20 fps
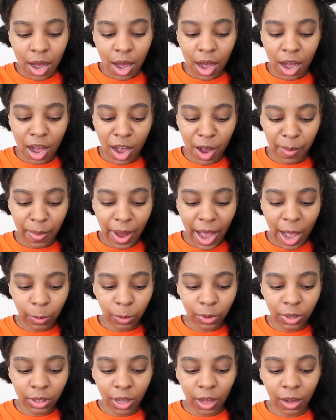I
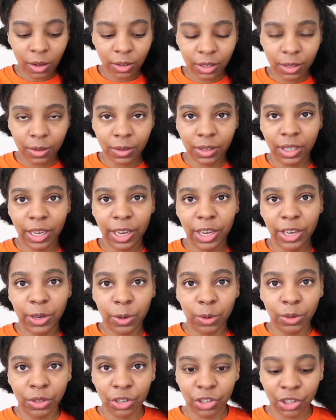will also say
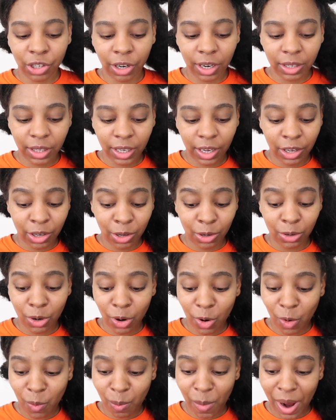use a shirt that you
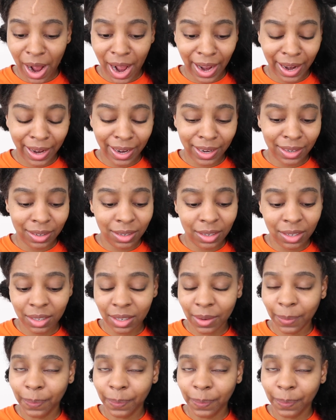don't mind